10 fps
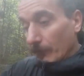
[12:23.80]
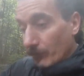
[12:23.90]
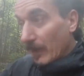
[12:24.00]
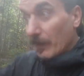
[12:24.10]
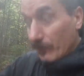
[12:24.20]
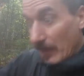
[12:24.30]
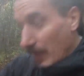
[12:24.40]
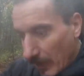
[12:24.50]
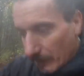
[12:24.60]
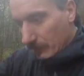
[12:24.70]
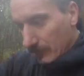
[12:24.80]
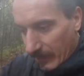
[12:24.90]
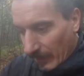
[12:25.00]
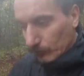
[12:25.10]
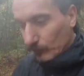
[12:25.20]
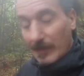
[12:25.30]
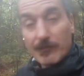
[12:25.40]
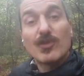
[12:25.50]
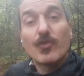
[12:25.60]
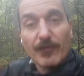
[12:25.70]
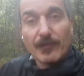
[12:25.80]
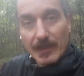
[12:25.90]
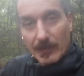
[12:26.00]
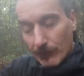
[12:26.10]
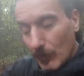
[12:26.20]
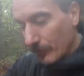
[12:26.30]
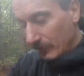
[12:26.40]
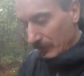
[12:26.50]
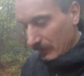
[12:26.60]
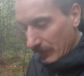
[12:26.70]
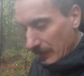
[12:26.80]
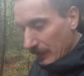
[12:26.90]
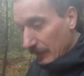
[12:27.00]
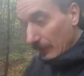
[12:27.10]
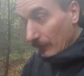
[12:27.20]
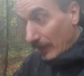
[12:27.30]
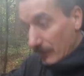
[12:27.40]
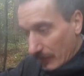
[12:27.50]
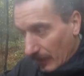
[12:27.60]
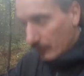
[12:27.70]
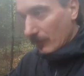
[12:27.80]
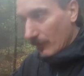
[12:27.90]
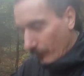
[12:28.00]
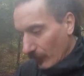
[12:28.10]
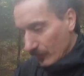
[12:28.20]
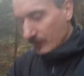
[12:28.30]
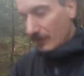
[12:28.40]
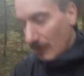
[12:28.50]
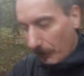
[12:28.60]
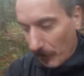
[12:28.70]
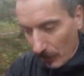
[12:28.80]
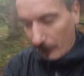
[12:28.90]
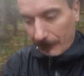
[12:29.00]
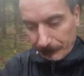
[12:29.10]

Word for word: than if they had dealt with them swiftly the moment they did first appear.